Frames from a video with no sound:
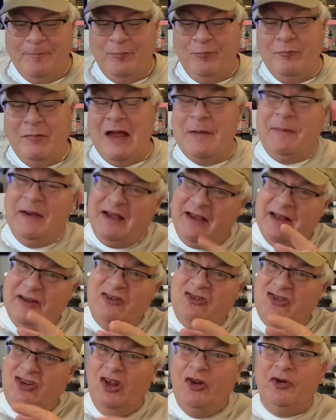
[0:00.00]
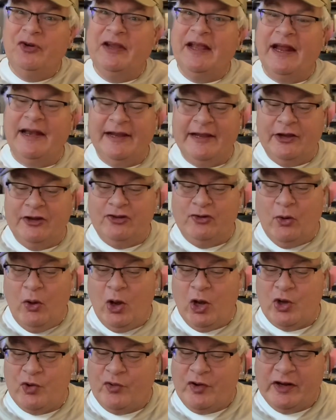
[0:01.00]
Maybe consider getting a
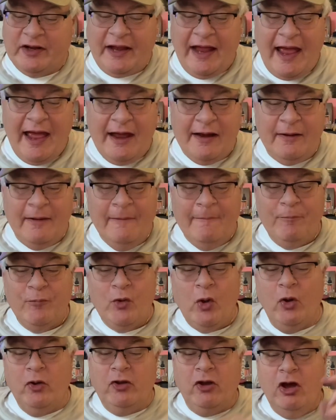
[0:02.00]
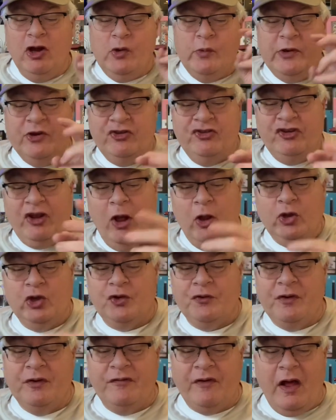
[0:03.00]
dog or a cat, or go to a
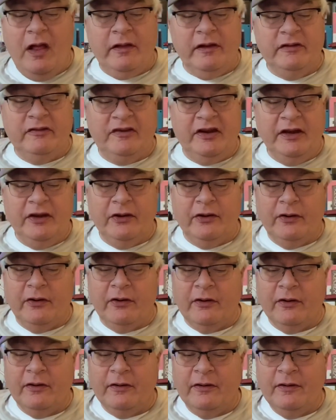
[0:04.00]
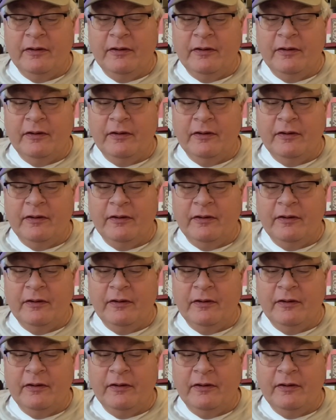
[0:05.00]
shelter and volunteer.